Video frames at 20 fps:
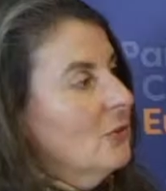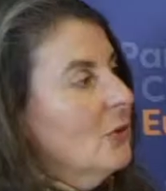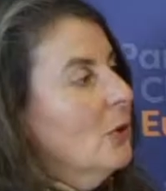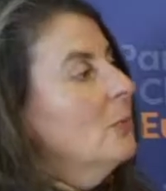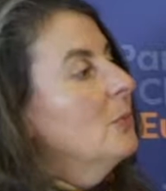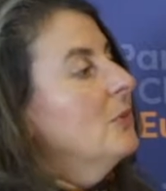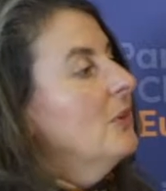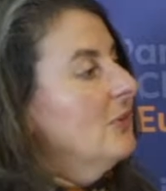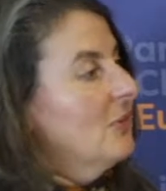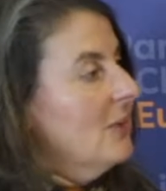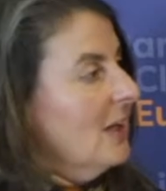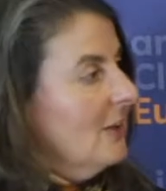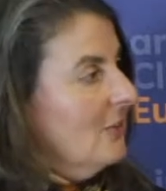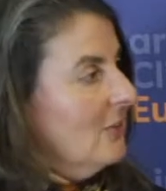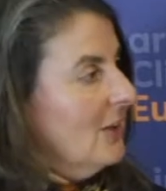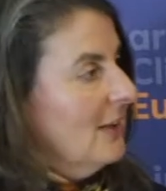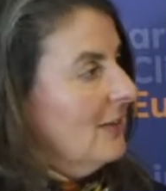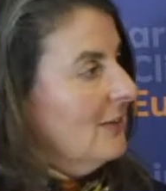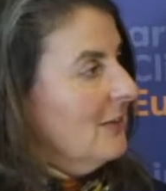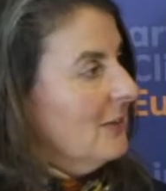nobody dare
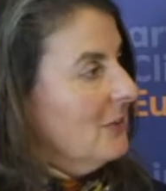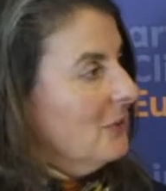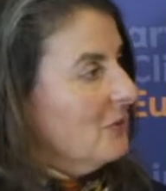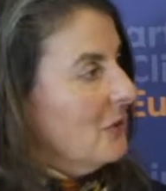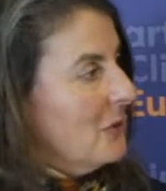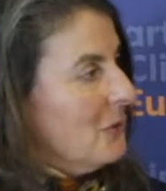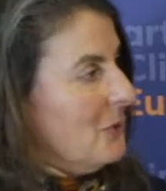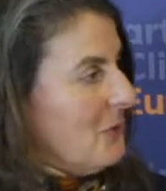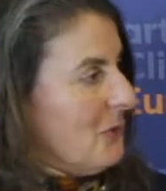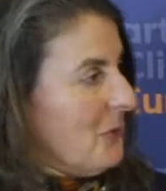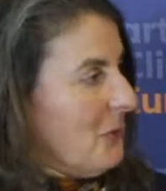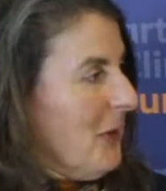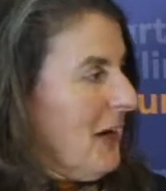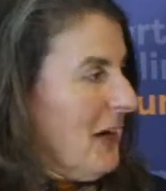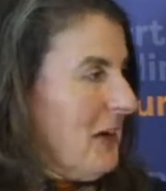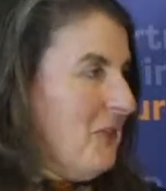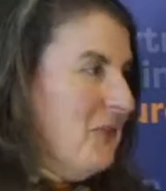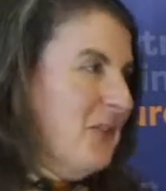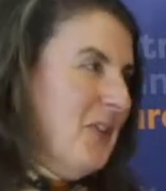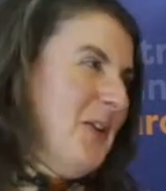take these rooms
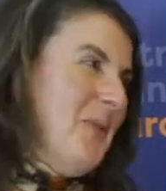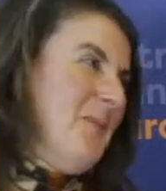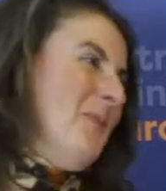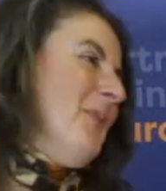away from